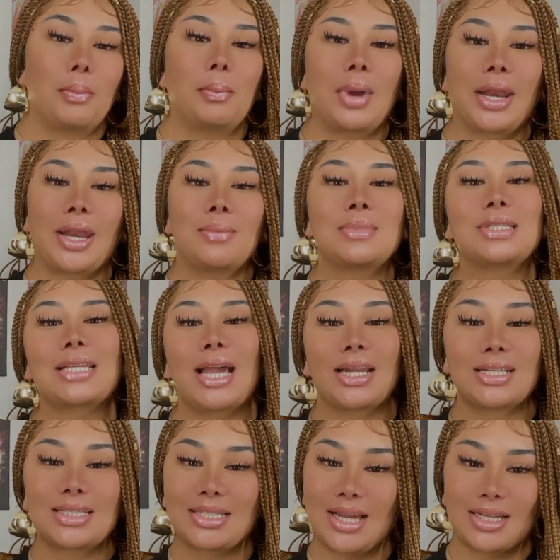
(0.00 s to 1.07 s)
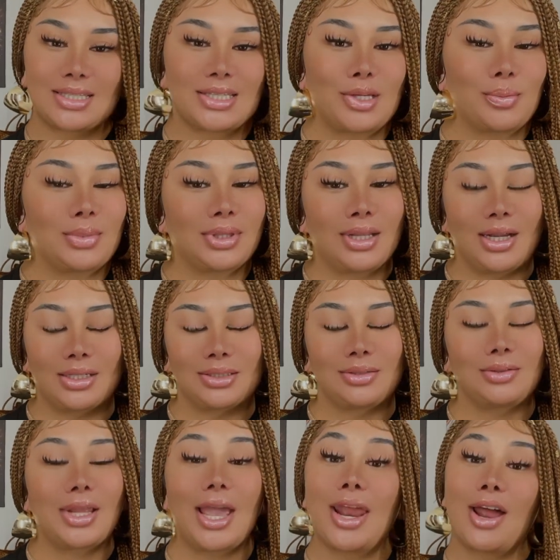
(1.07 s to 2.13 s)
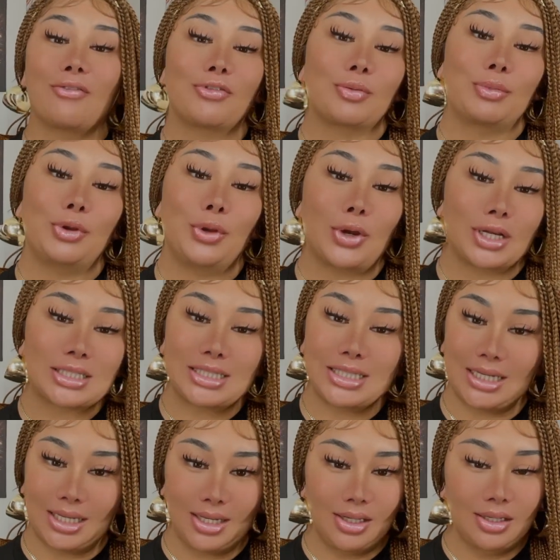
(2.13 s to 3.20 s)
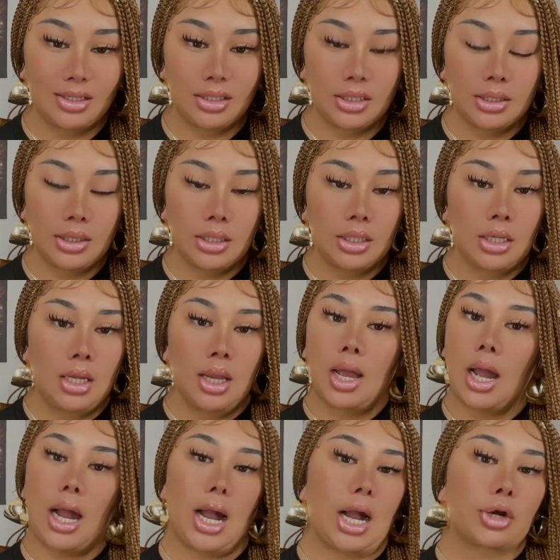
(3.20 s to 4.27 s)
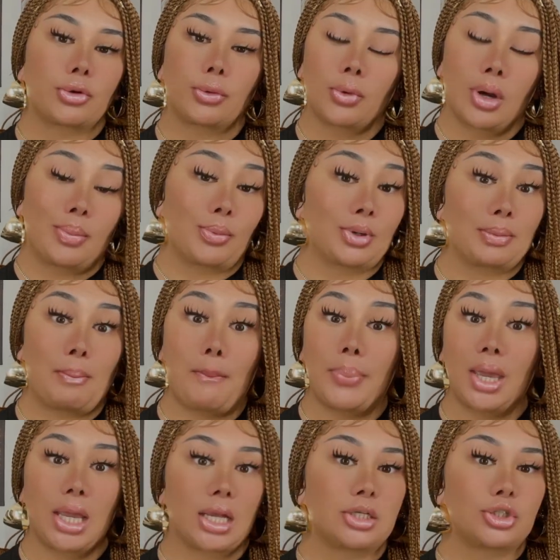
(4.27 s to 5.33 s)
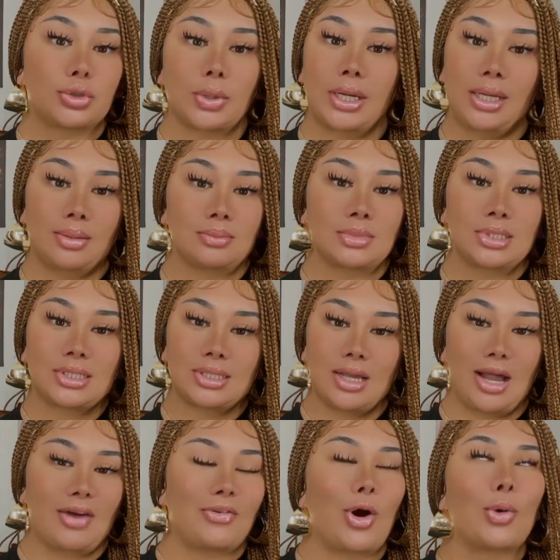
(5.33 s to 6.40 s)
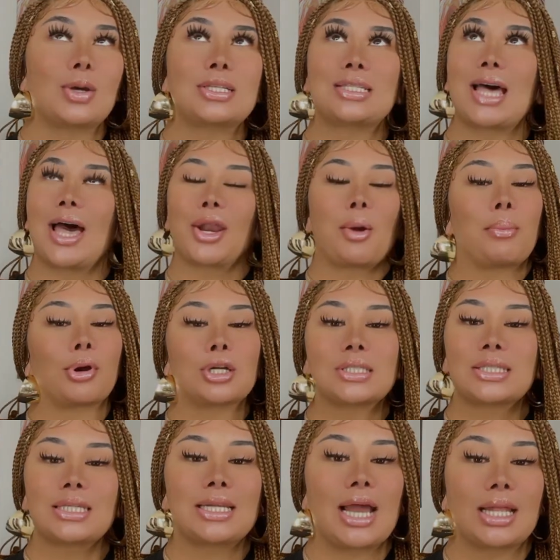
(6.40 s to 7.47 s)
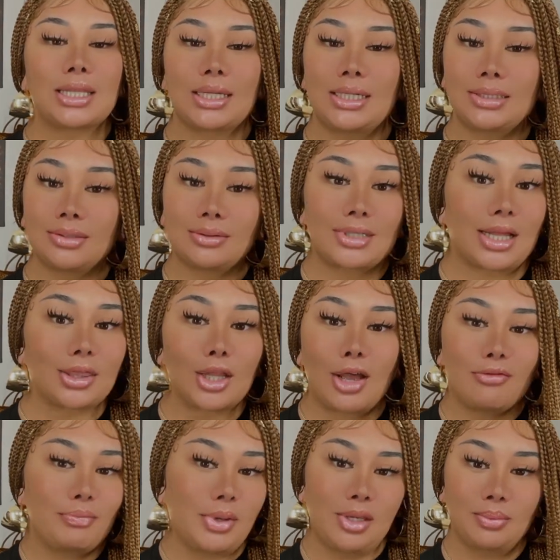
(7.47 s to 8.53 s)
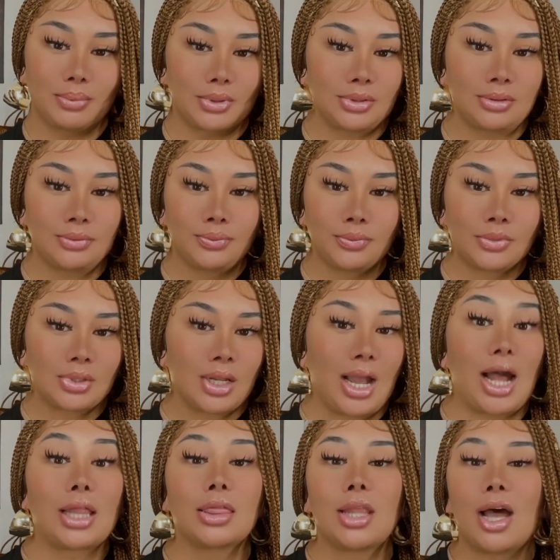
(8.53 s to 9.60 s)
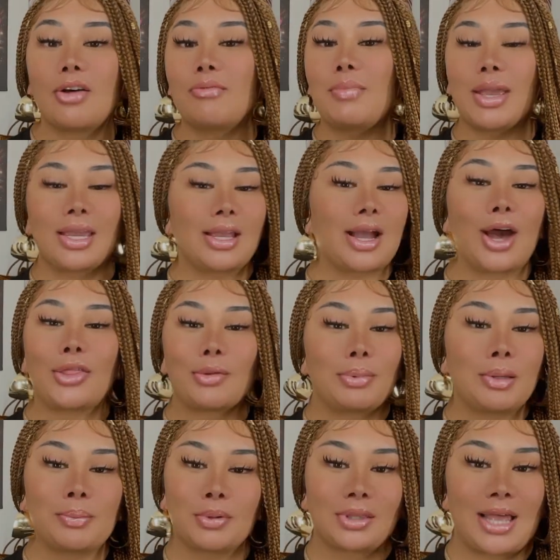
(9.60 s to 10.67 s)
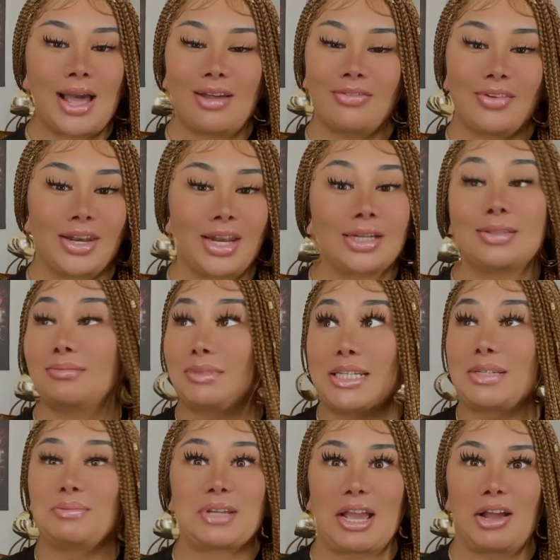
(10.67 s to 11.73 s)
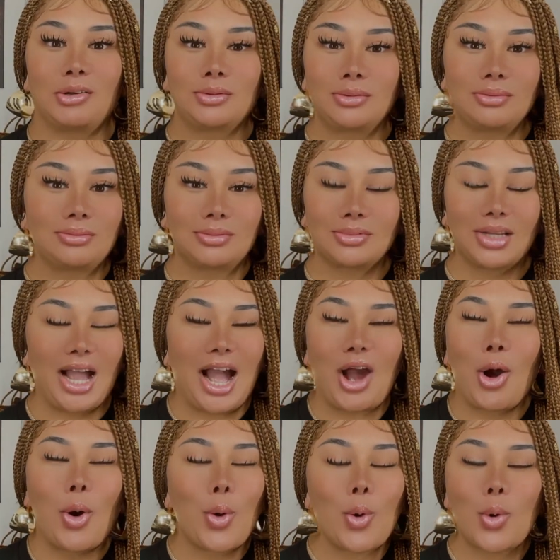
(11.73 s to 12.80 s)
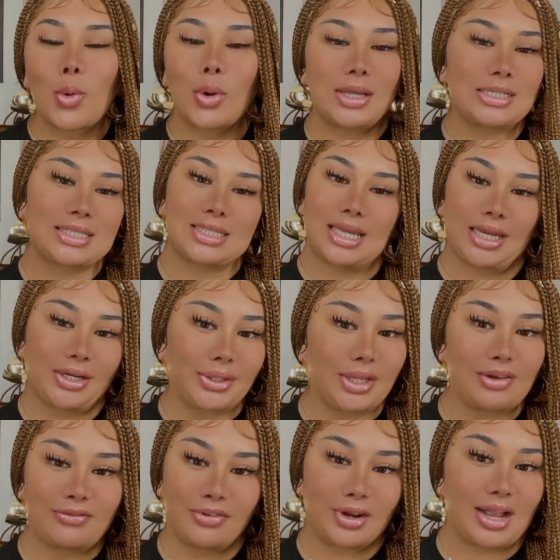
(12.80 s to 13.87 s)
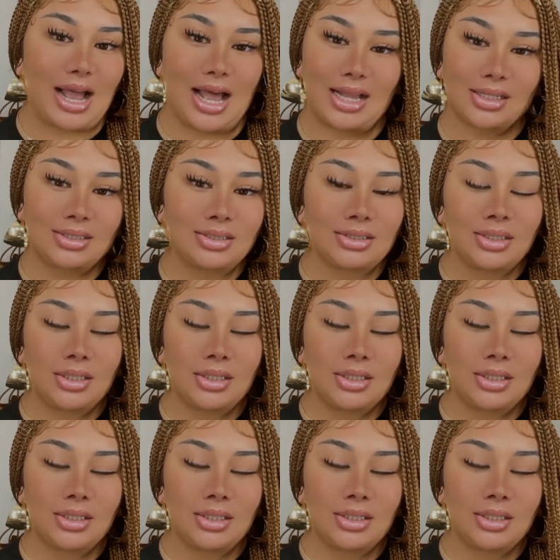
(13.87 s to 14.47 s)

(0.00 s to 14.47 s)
My name is Anastasia Milan, and I'm from New York City. I grew up with big dreams. I've always had a personality that loved people. I love making other people laugh, and deep down, I always had a love for God.